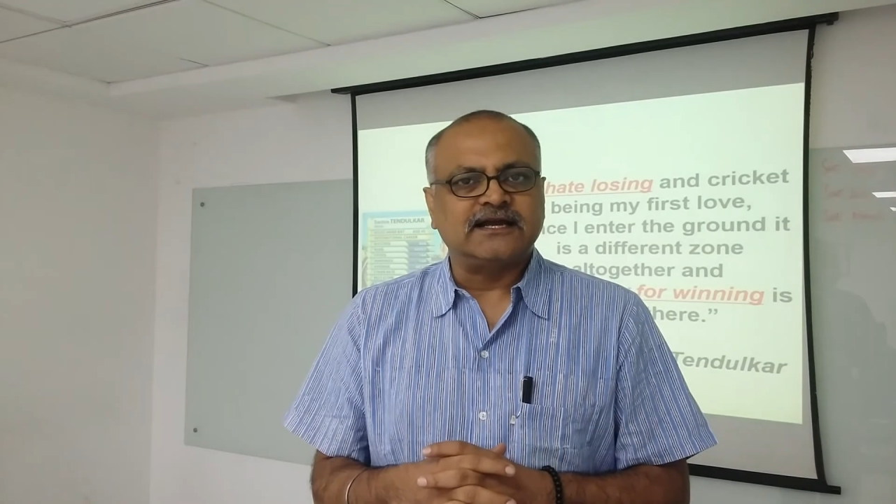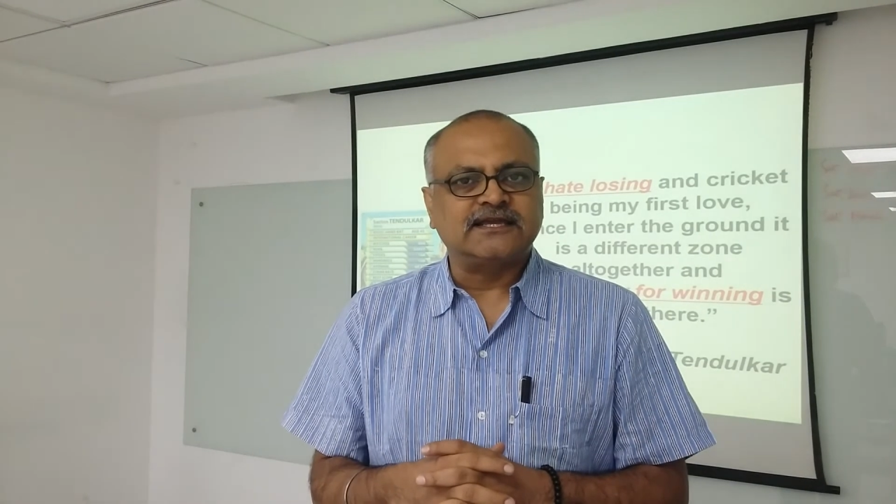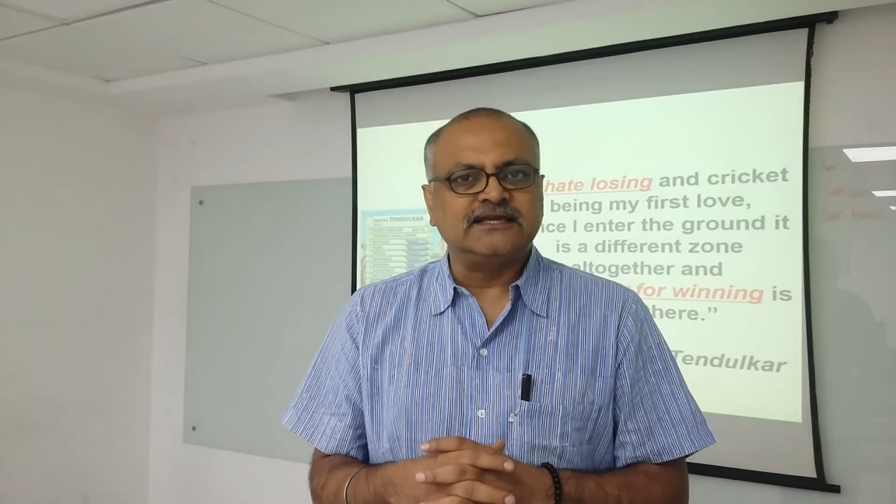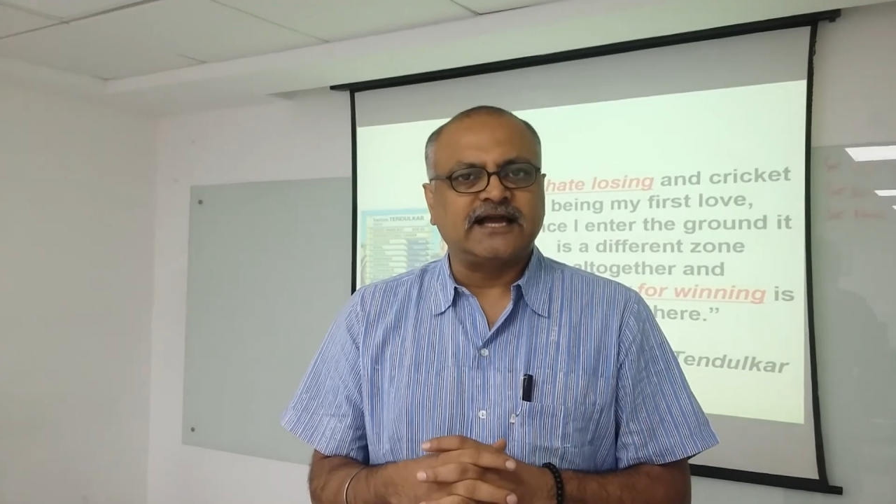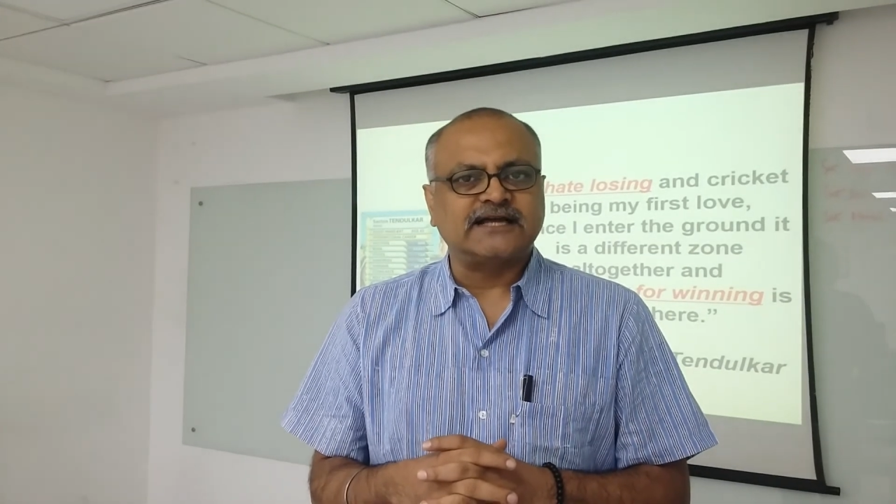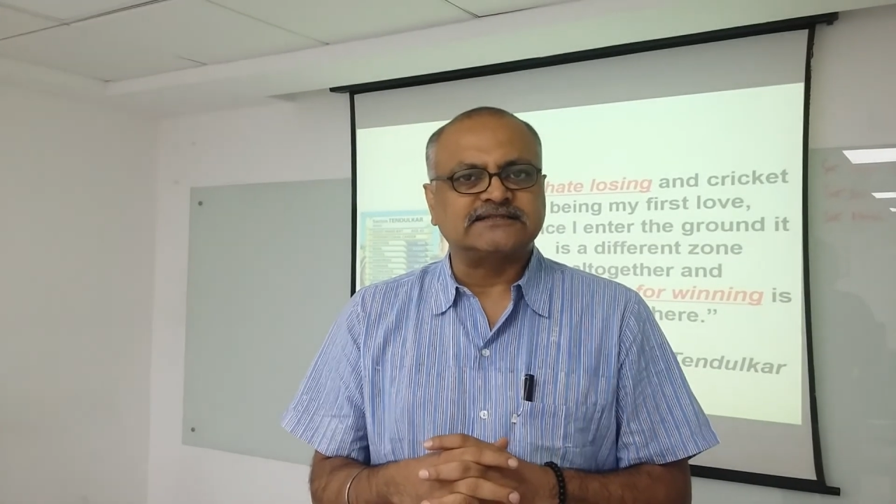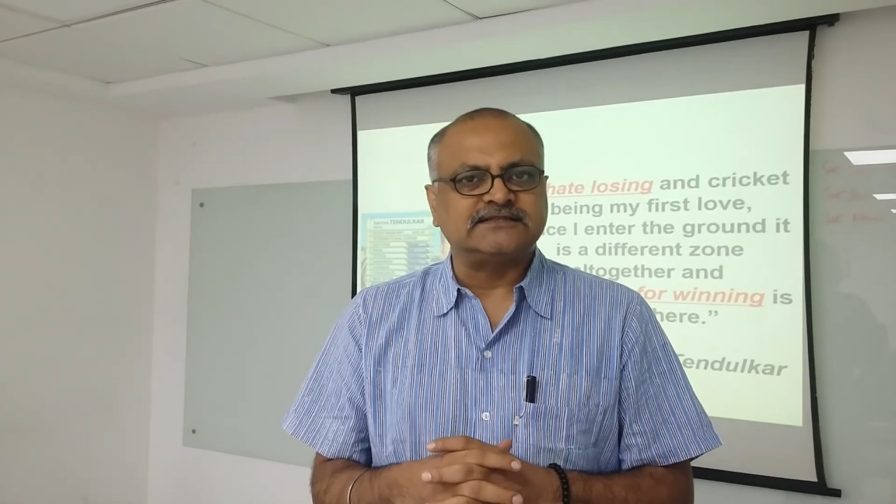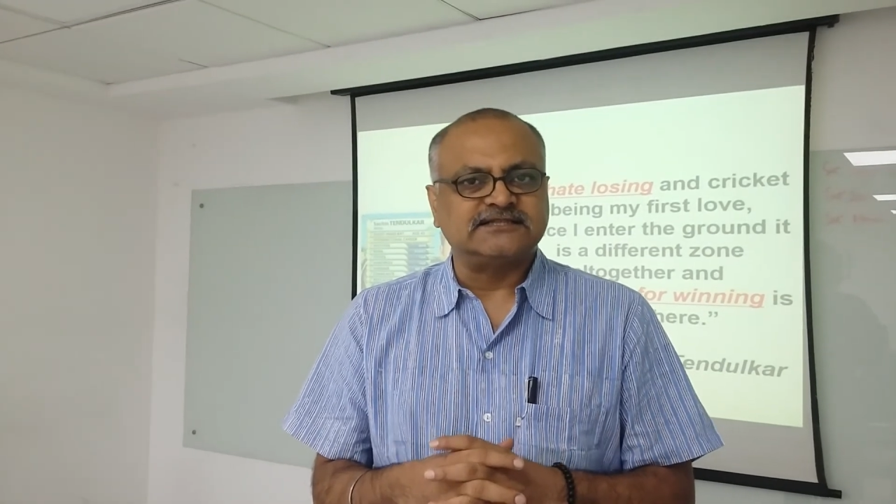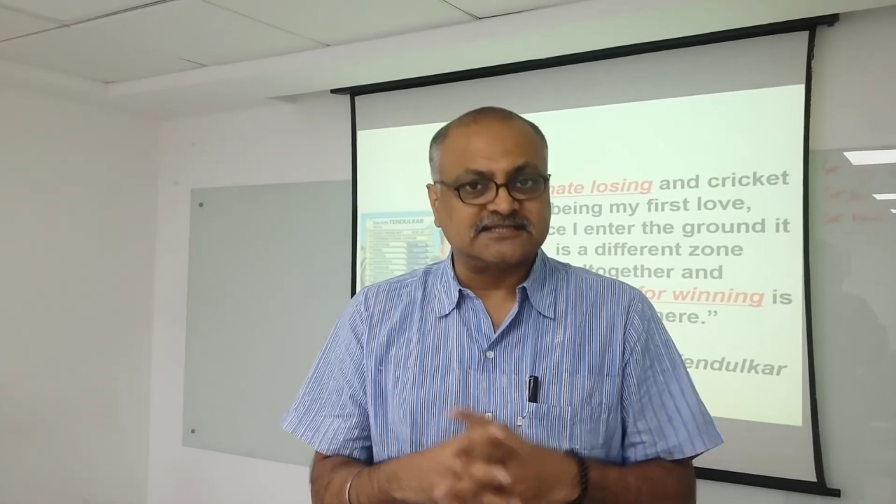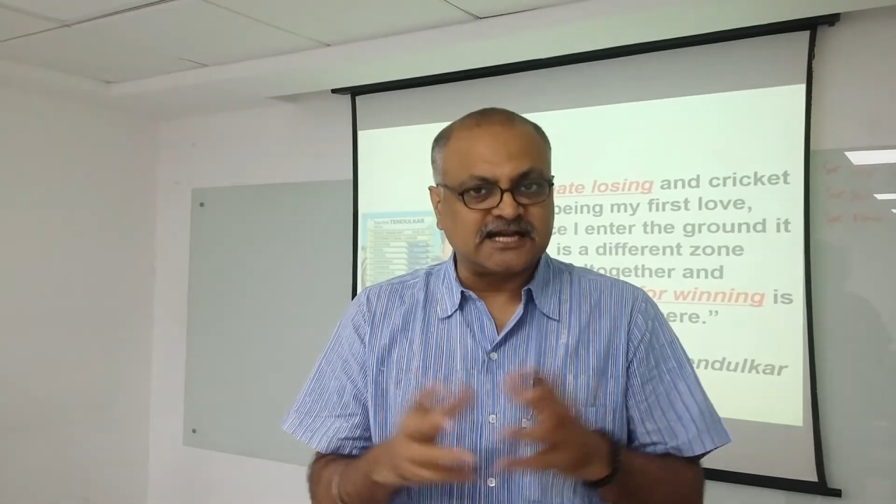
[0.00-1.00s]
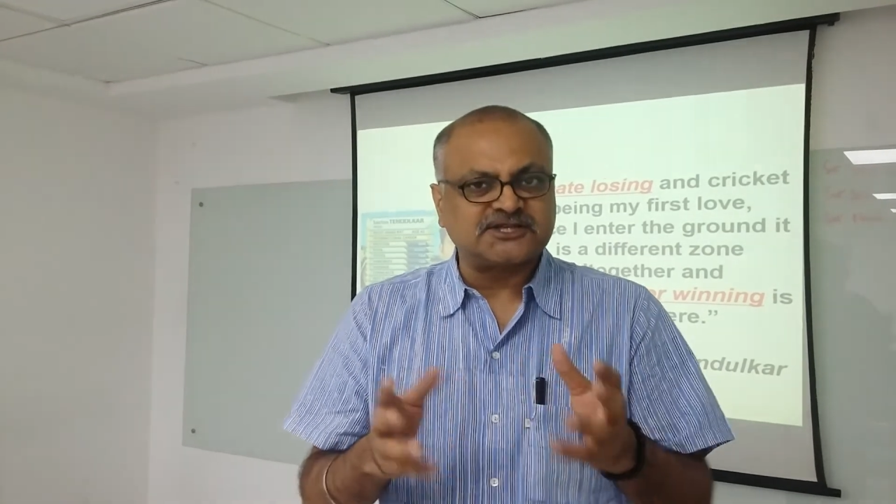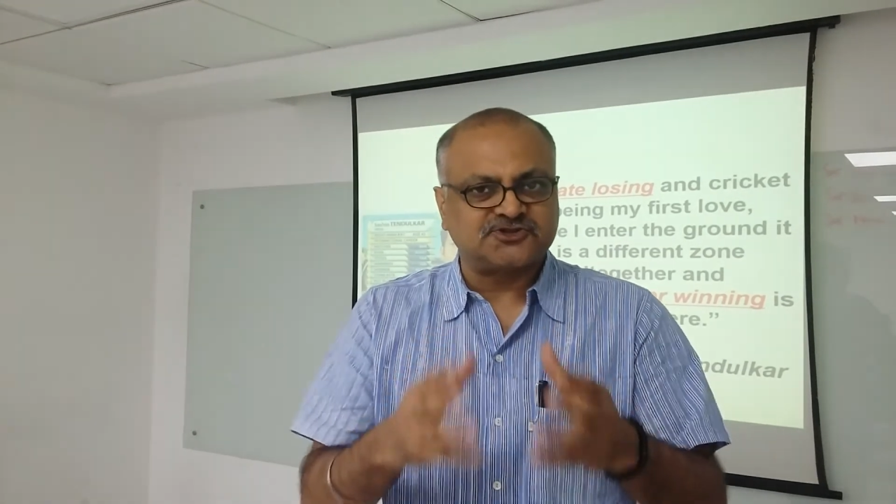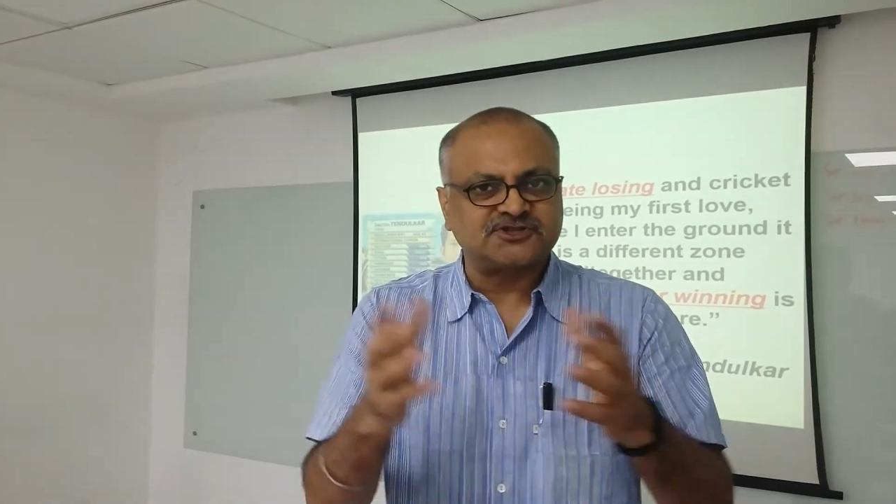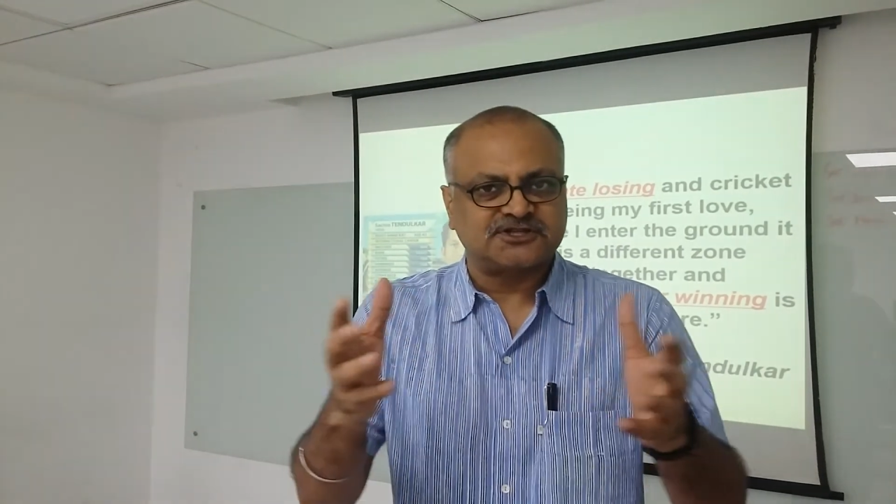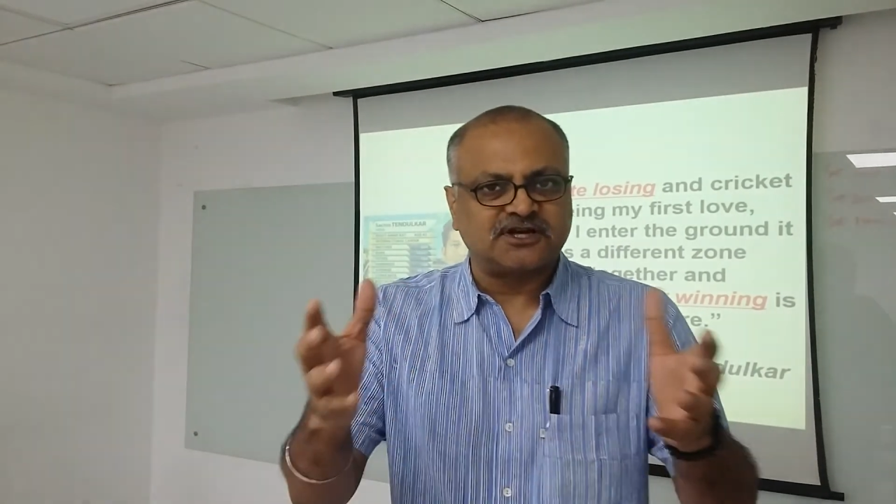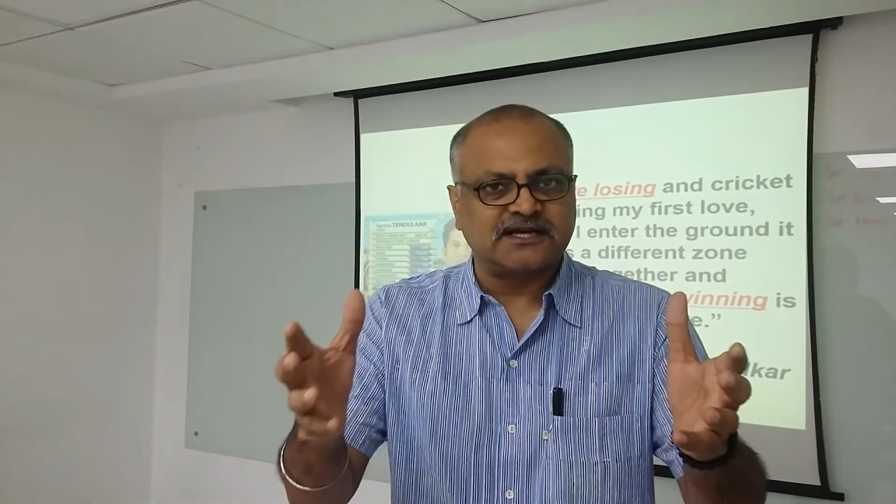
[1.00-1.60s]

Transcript: he has a disastrous